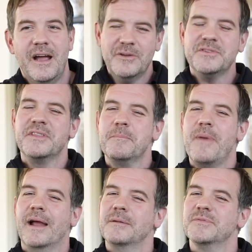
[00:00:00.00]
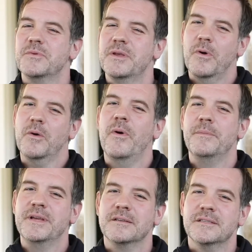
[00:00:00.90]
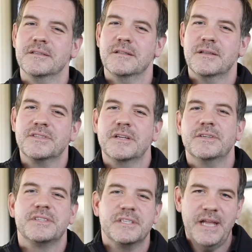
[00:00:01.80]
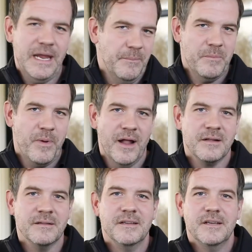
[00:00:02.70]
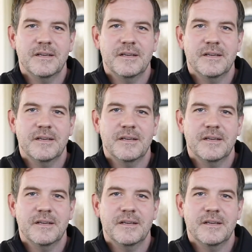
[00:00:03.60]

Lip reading: I also think magnums really work well because they're such a statement bottle.